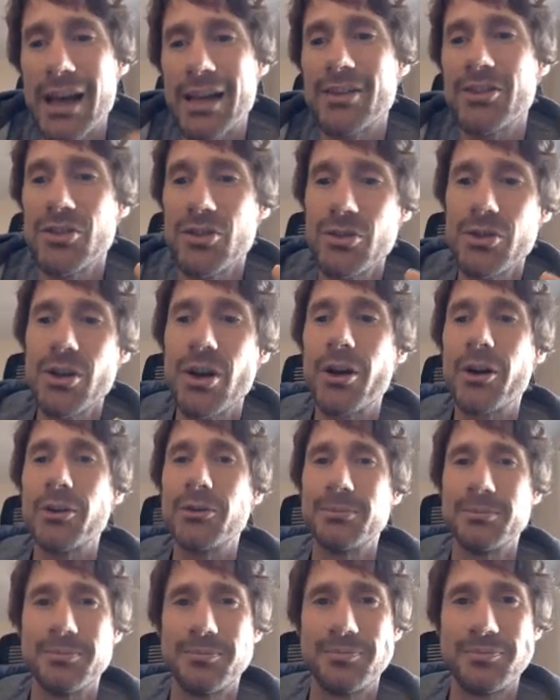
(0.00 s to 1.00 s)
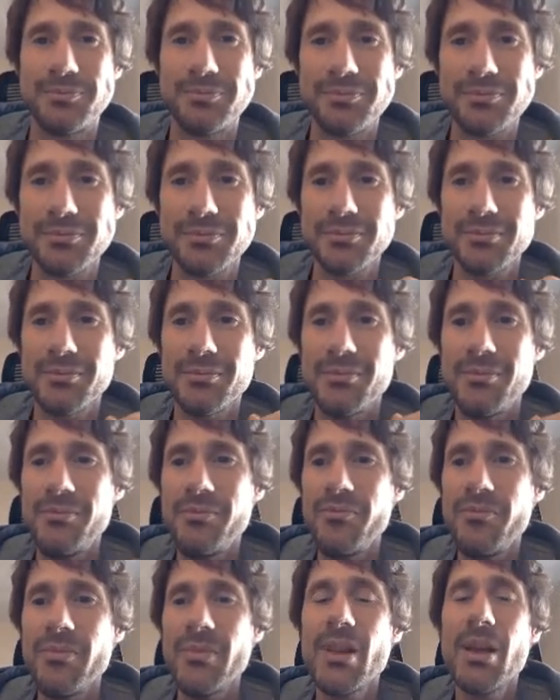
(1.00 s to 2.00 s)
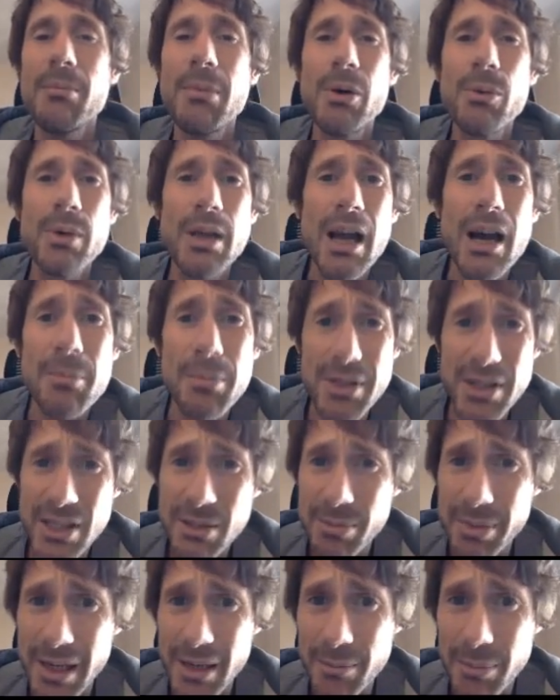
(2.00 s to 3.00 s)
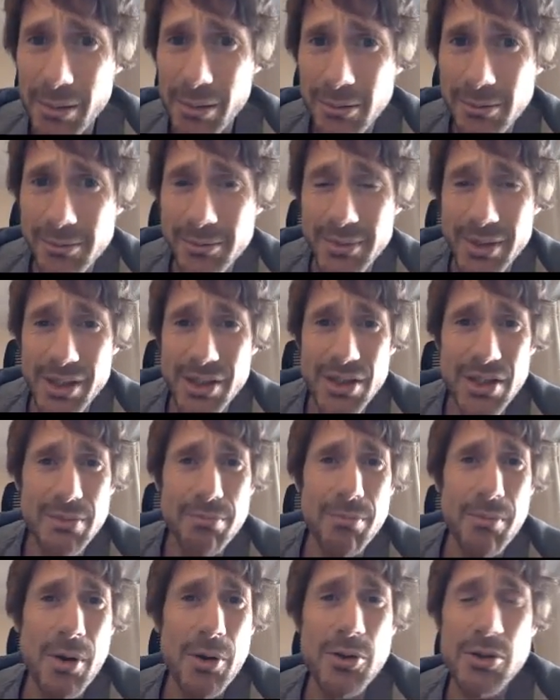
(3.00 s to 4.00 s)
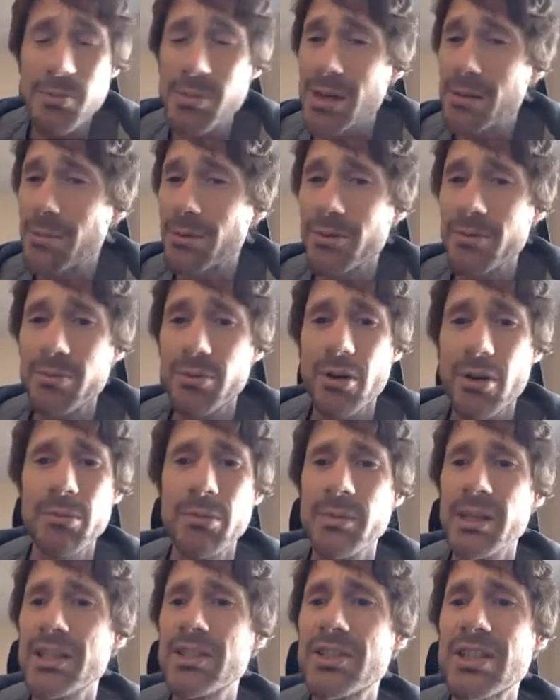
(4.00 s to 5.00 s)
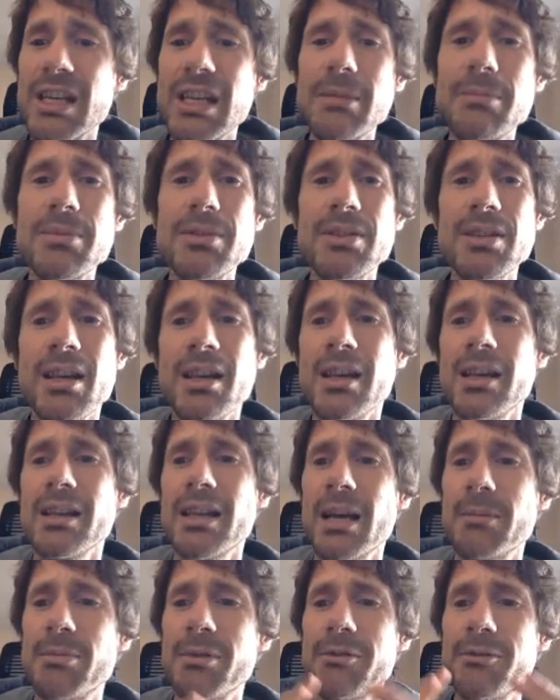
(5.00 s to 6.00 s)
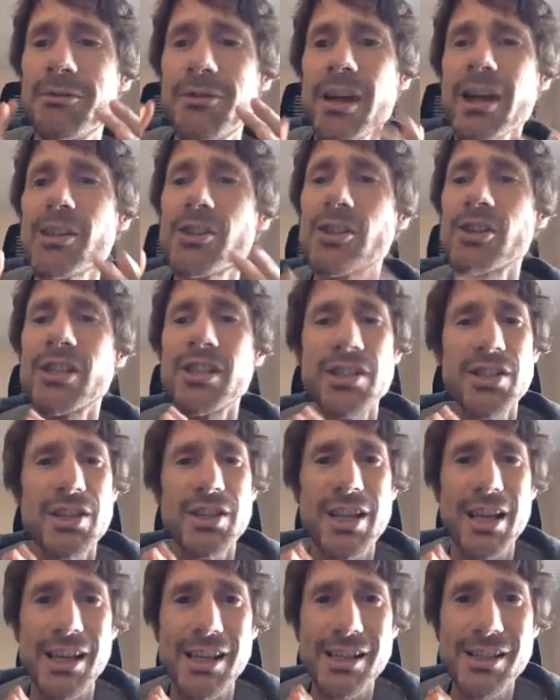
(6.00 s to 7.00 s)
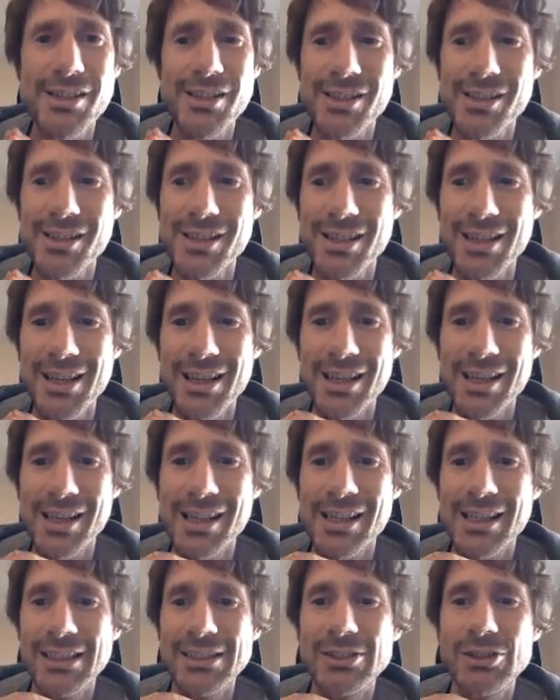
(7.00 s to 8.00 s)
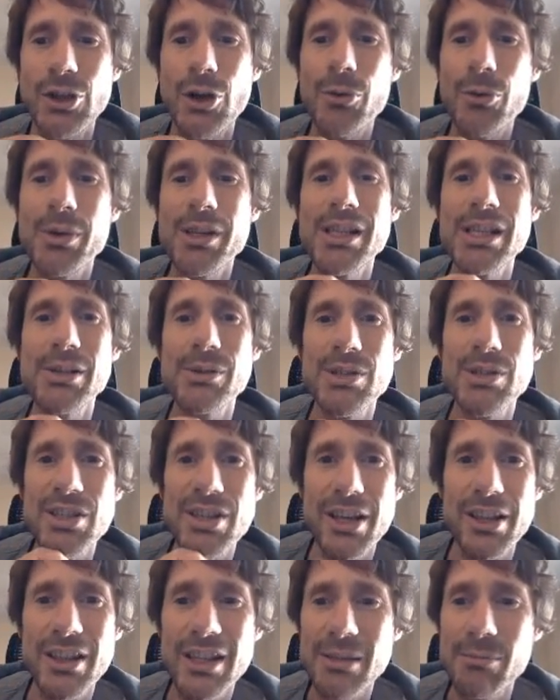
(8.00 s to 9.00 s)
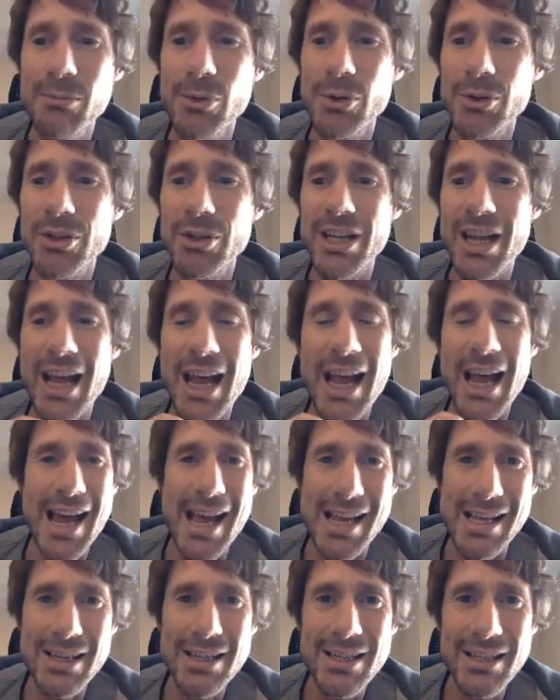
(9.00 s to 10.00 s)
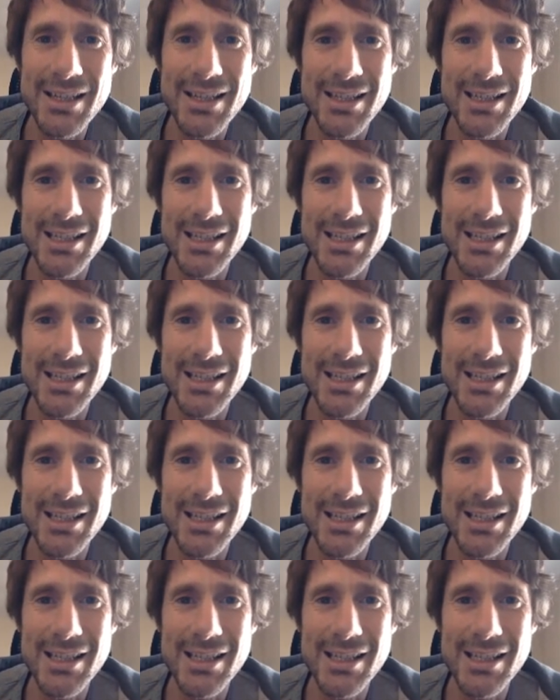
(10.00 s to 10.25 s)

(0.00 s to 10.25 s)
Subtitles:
as you go. But we are busy people. This is most people's problem. It seems that perfection is attained, not when there is nothing more to add,